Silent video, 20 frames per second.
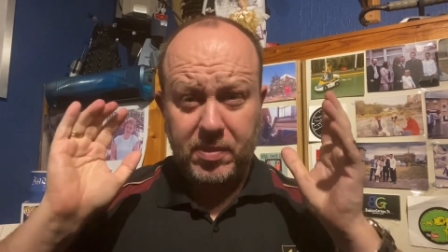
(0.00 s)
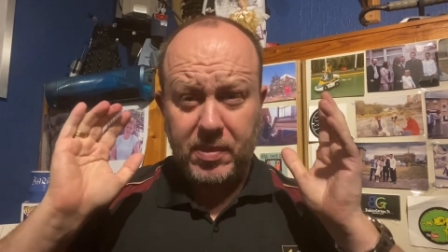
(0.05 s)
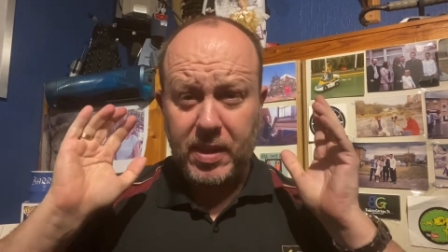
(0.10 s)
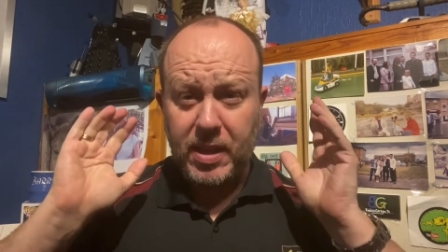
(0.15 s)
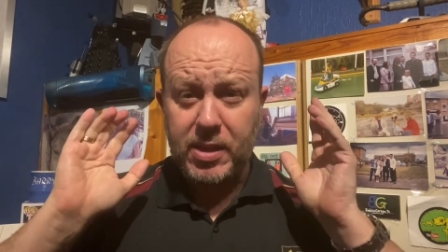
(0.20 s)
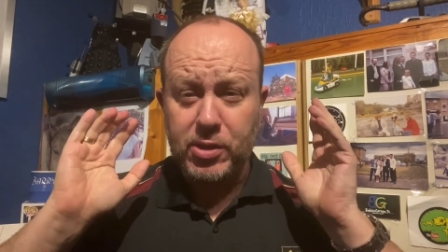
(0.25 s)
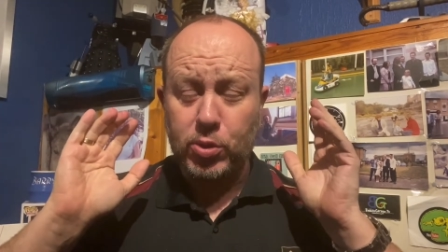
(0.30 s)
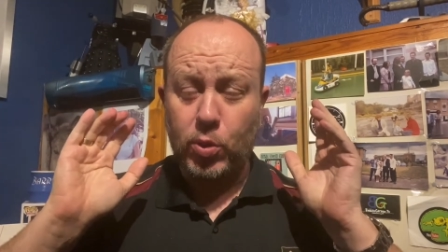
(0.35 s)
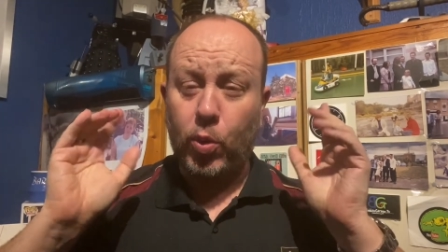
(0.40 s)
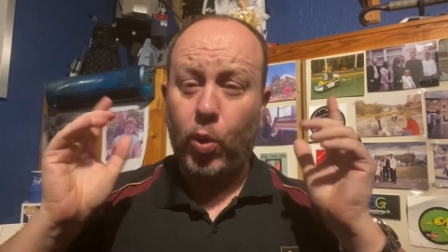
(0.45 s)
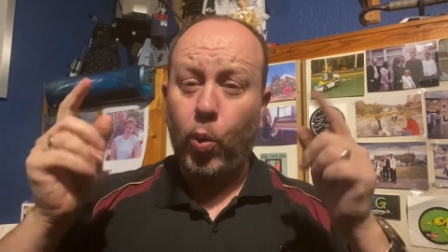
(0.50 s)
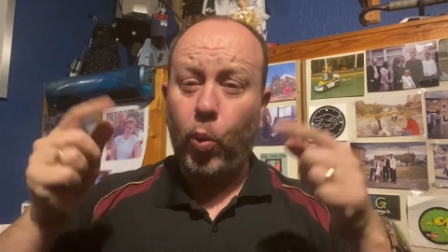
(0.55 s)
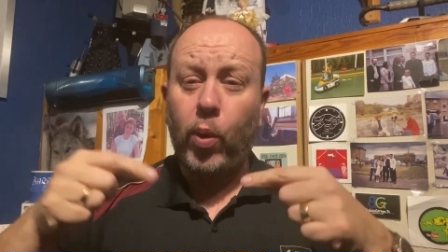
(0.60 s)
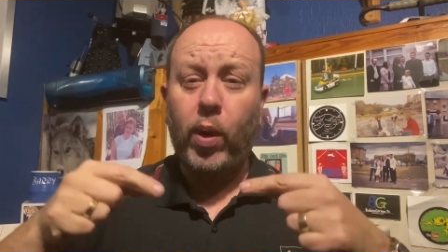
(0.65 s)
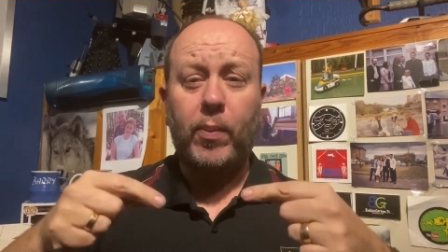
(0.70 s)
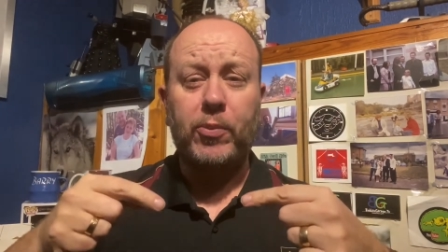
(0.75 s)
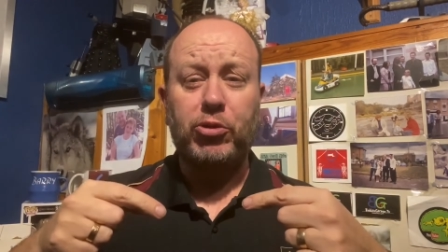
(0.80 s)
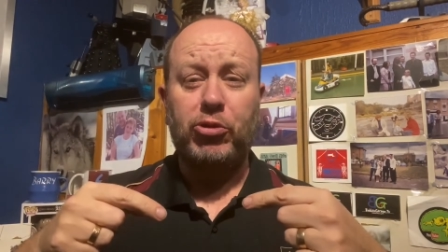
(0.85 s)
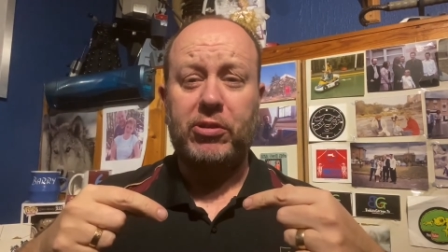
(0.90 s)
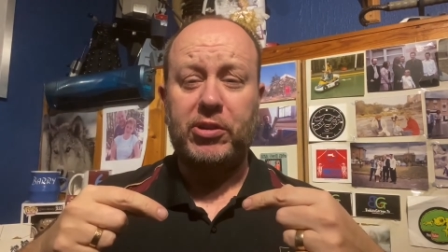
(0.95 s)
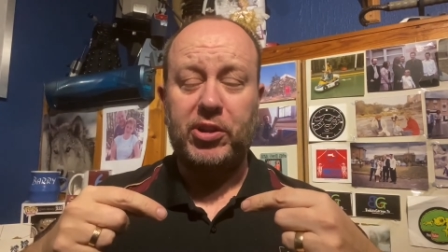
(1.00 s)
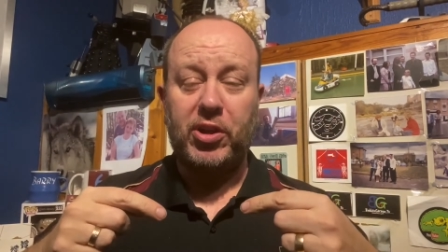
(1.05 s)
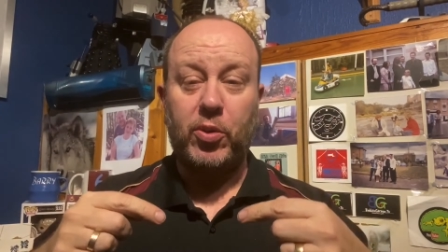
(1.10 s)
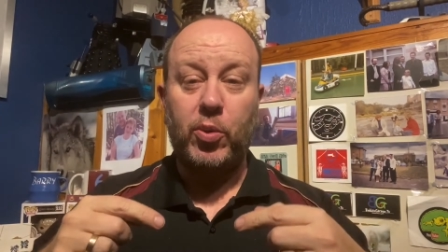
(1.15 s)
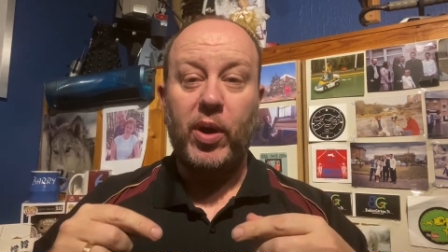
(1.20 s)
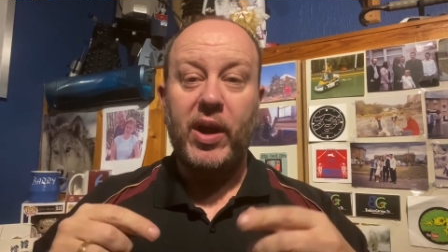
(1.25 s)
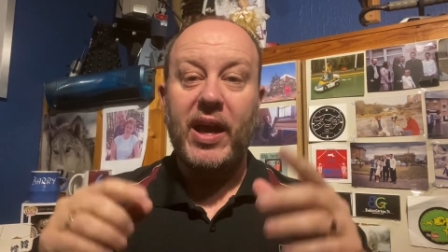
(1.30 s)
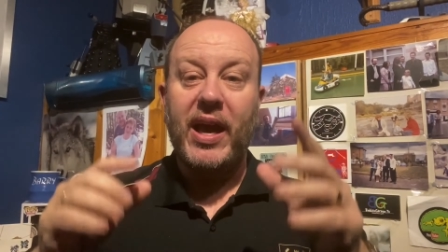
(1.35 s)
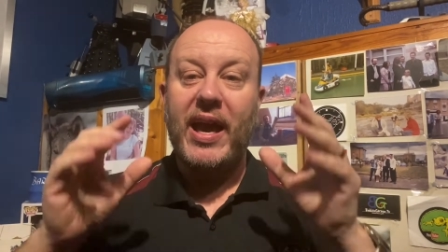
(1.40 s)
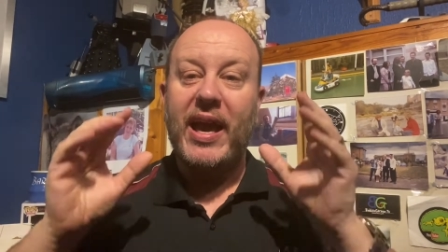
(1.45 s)
So all I'm trying to do
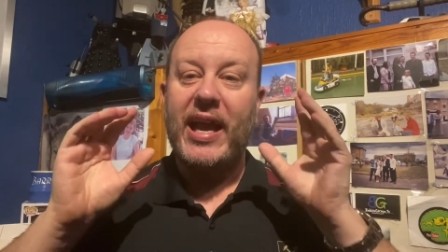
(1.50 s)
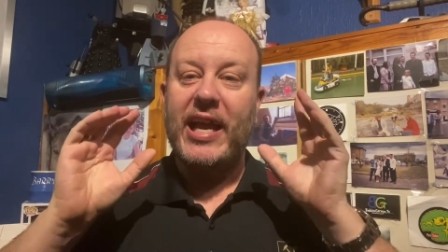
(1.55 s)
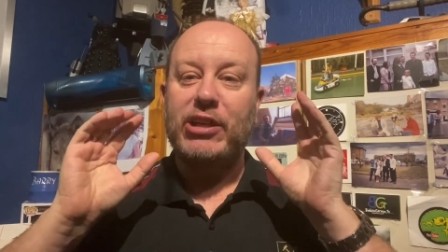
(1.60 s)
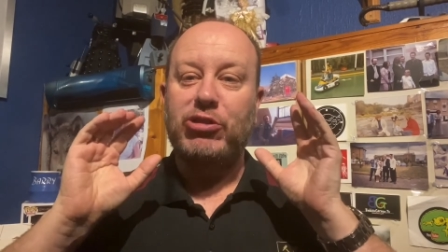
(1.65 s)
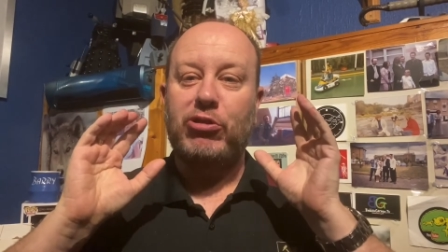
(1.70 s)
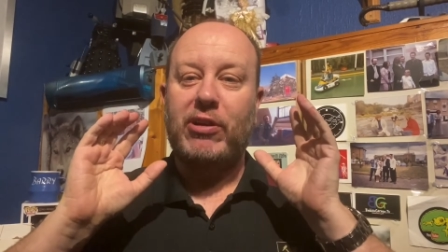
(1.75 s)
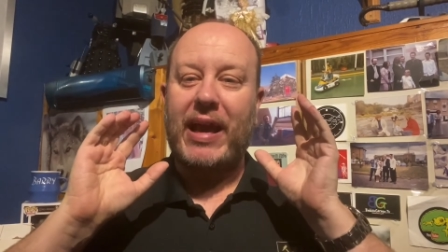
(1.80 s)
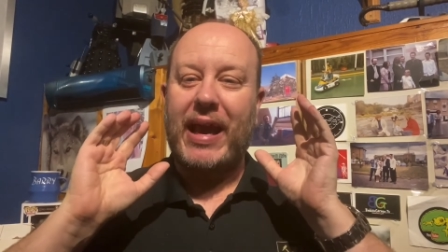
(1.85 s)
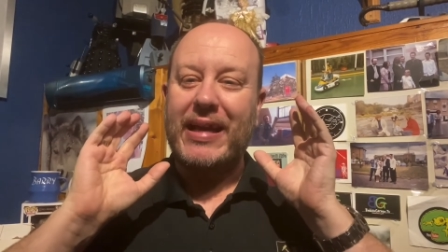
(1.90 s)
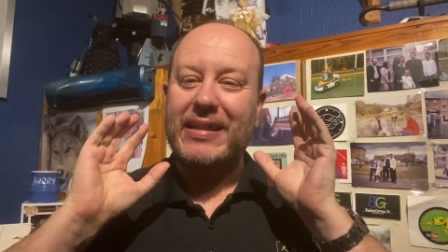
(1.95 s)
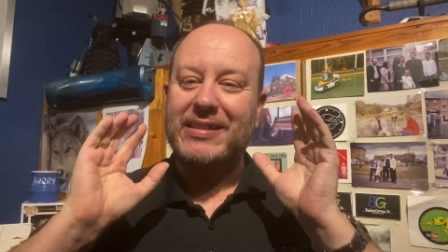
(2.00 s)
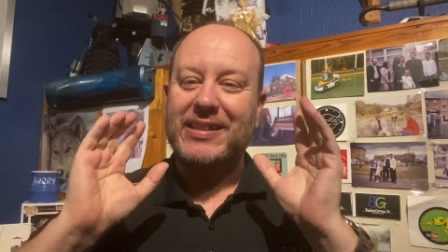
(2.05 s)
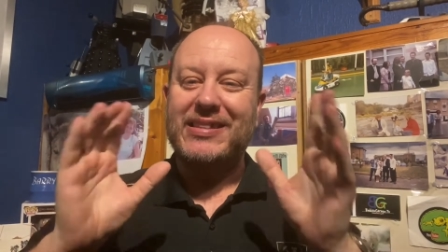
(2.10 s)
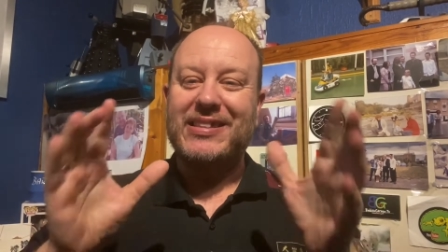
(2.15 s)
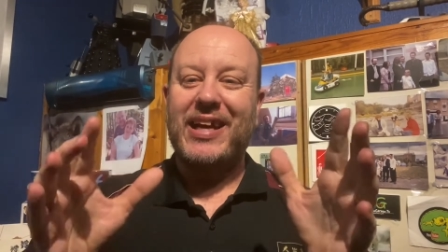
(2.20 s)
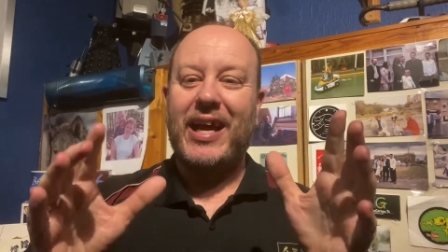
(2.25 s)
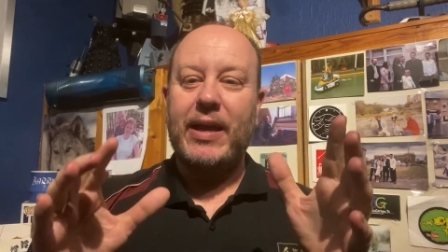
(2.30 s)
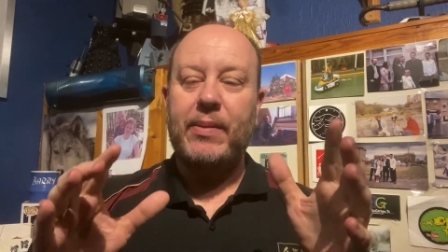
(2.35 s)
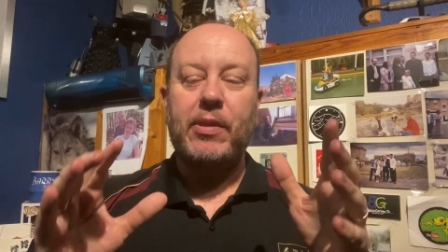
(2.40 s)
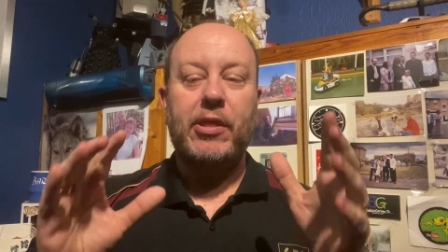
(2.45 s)
is trying to entertain